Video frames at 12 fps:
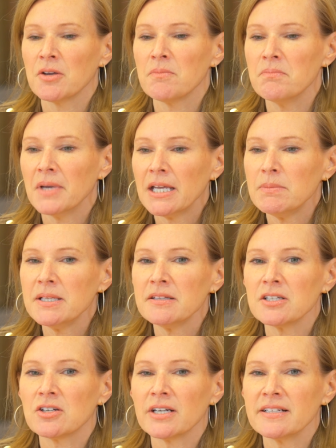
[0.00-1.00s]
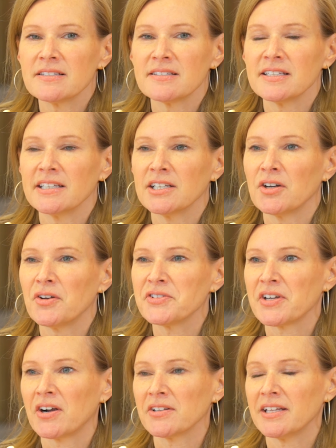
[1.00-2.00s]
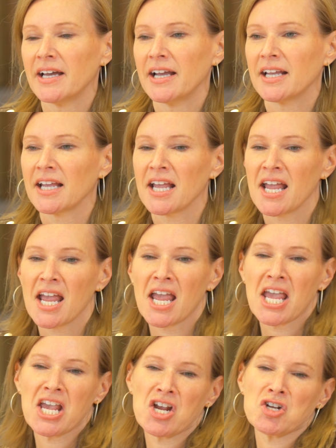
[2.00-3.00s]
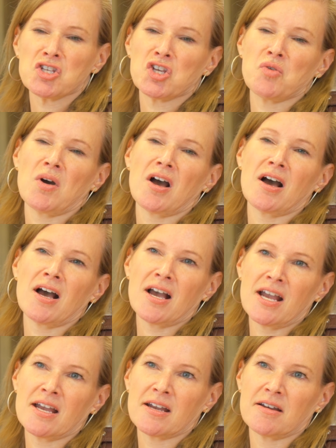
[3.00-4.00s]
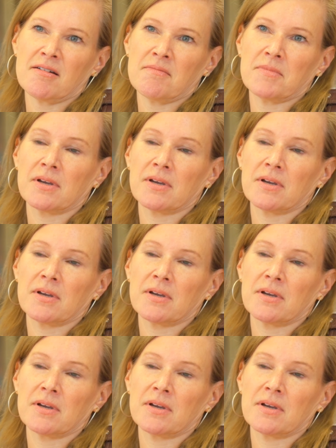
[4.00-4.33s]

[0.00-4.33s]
Maybe the great CEOs aren't like, here's who I am.